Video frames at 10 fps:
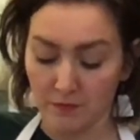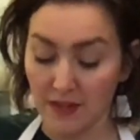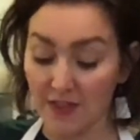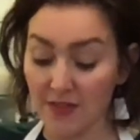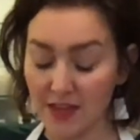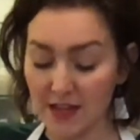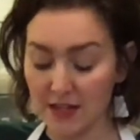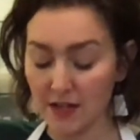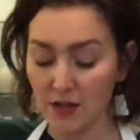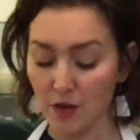And
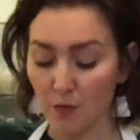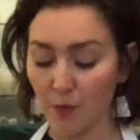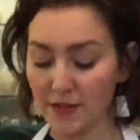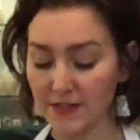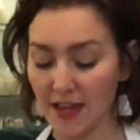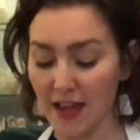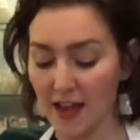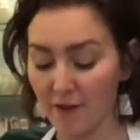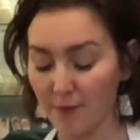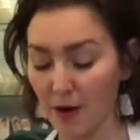then, once I
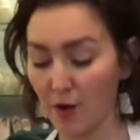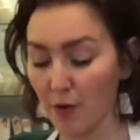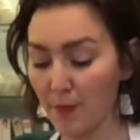have my whole